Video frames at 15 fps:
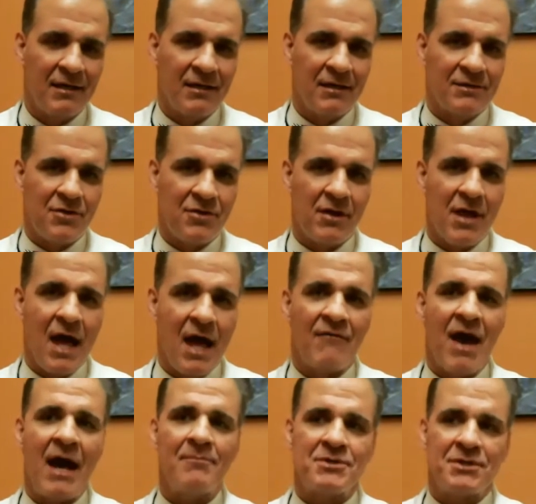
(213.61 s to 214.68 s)
So a lot of
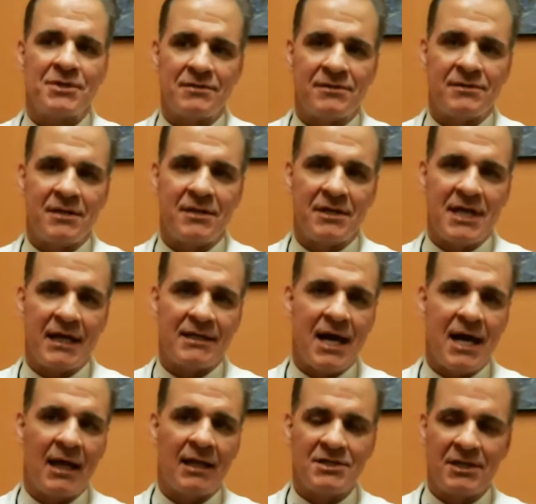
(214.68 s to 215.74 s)
options, and the
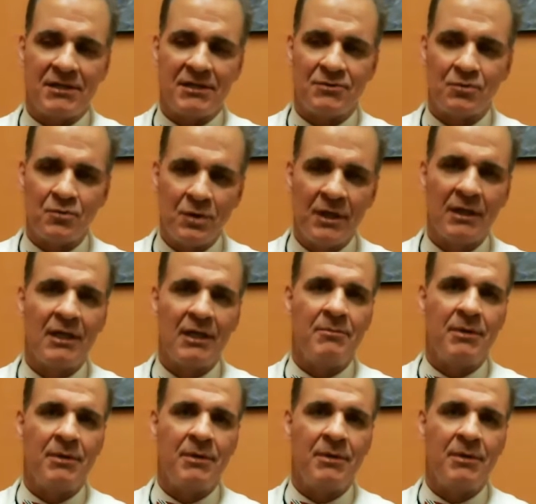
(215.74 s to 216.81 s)
technology has really
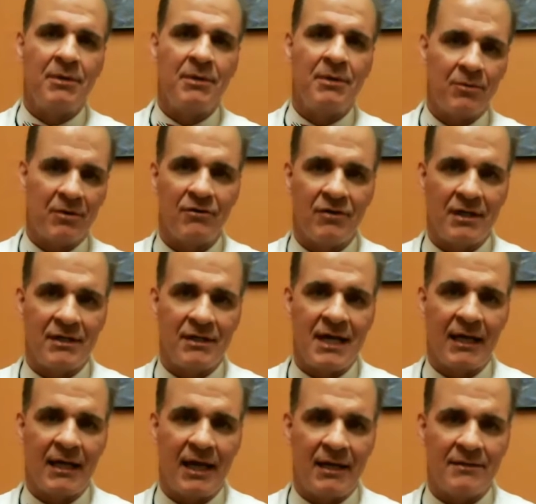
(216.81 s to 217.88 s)
been over the
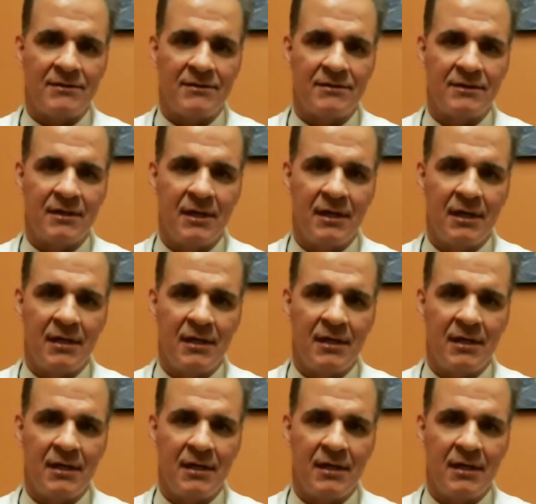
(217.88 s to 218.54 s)
decades.